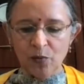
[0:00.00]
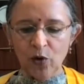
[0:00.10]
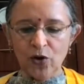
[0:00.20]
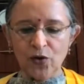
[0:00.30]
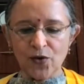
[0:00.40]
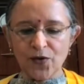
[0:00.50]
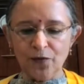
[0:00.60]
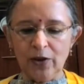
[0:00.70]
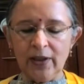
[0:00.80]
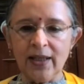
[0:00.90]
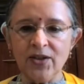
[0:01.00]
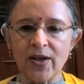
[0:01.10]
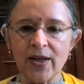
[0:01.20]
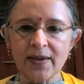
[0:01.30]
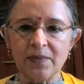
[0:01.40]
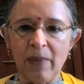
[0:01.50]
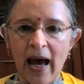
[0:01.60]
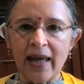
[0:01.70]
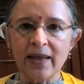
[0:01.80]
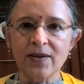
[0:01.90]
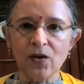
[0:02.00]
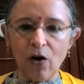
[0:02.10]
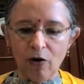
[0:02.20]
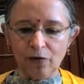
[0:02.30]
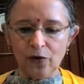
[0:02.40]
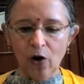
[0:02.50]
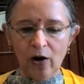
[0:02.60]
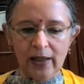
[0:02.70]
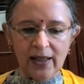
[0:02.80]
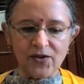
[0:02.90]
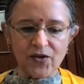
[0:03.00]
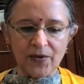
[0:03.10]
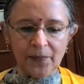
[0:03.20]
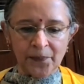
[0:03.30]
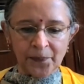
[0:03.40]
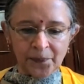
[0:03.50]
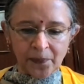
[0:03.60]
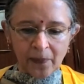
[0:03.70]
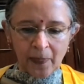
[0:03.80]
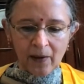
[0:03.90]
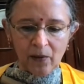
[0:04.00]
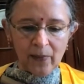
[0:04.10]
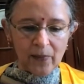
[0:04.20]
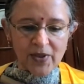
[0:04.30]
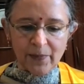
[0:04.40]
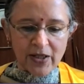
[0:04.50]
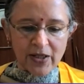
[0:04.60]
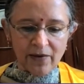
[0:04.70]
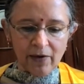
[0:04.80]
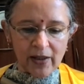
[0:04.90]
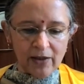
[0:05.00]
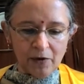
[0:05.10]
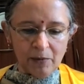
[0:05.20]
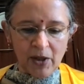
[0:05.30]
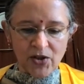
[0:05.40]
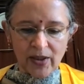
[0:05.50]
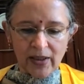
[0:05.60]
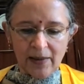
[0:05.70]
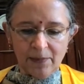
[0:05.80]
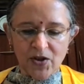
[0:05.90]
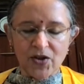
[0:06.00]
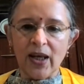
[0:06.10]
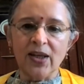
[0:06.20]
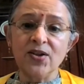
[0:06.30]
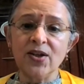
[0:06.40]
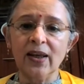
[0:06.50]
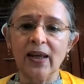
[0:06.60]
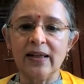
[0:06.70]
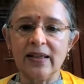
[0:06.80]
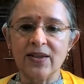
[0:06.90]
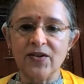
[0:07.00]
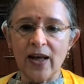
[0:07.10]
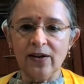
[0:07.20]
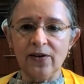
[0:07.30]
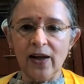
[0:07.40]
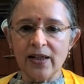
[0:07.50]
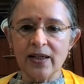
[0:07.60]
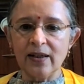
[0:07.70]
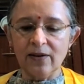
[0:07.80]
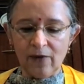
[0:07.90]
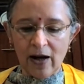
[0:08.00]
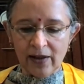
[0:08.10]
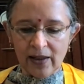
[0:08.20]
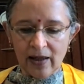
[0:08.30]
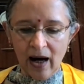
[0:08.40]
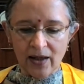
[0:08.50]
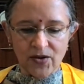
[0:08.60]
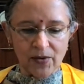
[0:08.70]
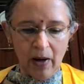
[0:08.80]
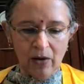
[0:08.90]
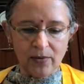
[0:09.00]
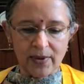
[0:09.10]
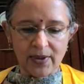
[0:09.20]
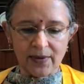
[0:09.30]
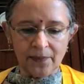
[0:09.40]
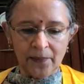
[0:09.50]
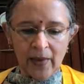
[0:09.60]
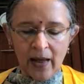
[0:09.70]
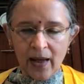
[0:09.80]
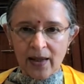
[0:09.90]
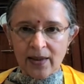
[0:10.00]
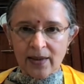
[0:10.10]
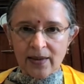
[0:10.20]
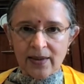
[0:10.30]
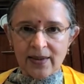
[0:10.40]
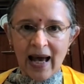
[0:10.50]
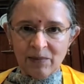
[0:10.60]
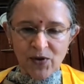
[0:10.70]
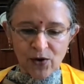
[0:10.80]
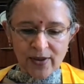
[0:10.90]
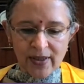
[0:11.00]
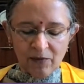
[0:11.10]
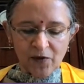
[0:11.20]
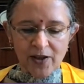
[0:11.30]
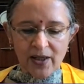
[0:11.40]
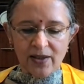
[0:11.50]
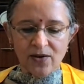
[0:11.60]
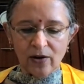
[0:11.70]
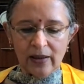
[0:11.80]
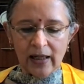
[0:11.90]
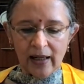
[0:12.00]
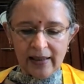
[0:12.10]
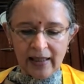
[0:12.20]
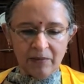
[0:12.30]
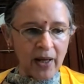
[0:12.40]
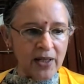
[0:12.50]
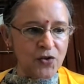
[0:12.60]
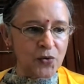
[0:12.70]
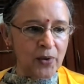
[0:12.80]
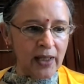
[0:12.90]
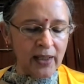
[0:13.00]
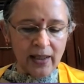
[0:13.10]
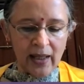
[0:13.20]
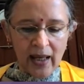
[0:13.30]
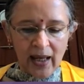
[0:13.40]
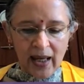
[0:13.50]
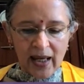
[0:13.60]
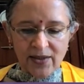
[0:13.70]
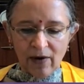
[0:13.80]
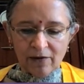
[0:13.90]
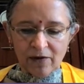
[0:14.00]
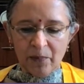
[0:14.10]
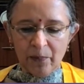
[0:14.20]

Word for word: more useful than just banks of knowledge, especially when information keeps changing and is generated in very large amounts. SAMSOE's emphasis on learning by doing is one of the